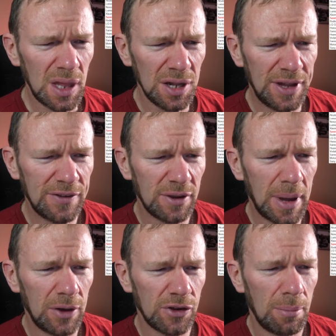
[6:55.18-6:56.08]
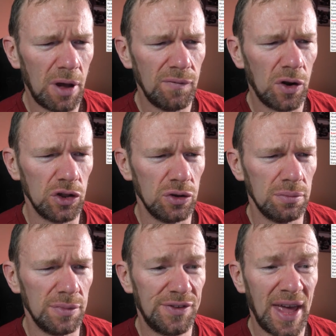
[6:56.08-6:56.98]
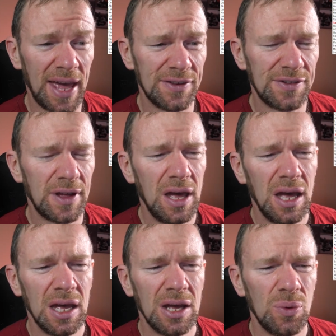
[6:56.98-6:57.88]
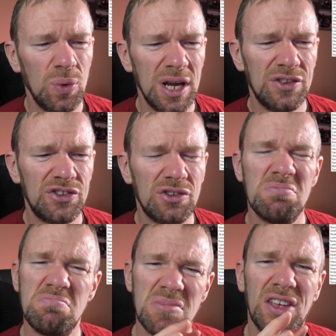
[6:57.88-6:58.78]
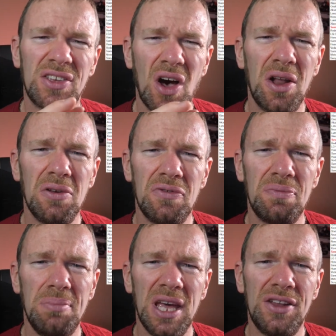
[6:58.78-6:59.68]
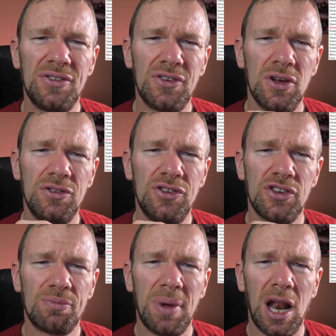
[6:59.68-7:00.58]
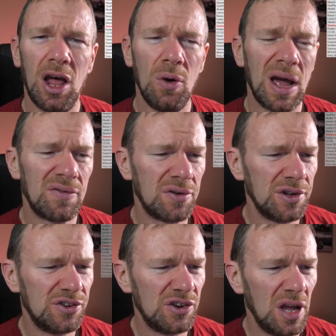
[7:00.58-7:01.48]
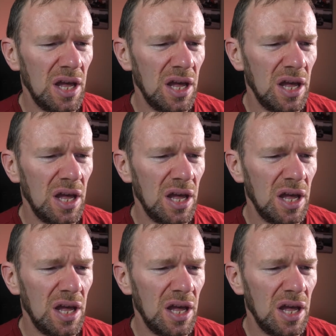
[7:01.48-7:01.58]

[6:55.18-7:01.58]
decibels on my volume test, which is kind of mid to just below average.